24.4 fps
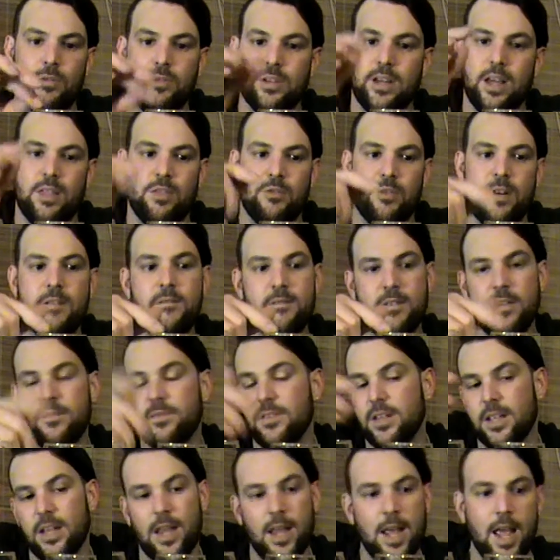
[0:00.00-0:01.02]
say
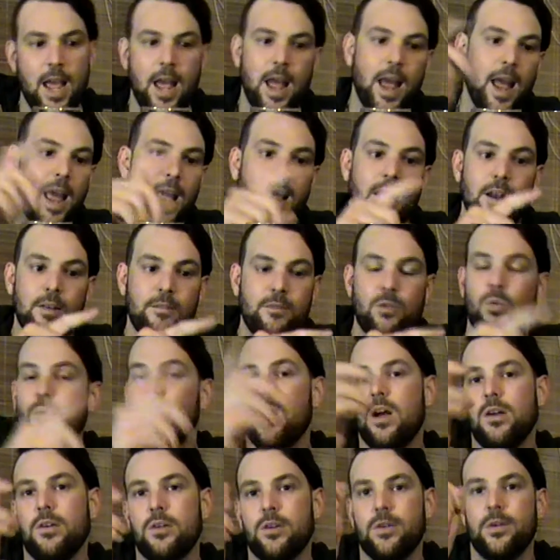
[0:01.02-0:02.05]
350 and
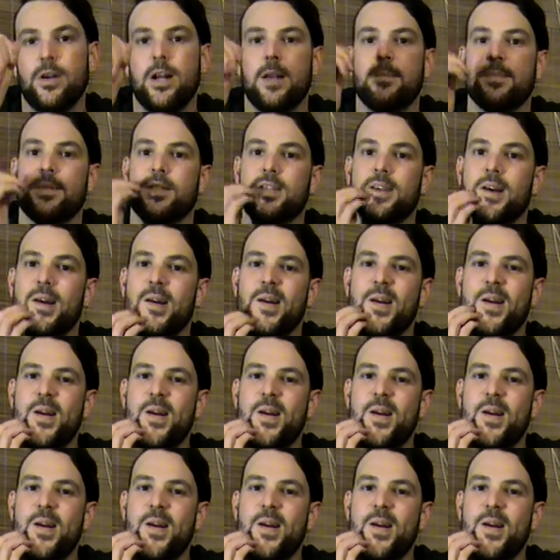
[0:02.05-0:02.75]
400 grams. So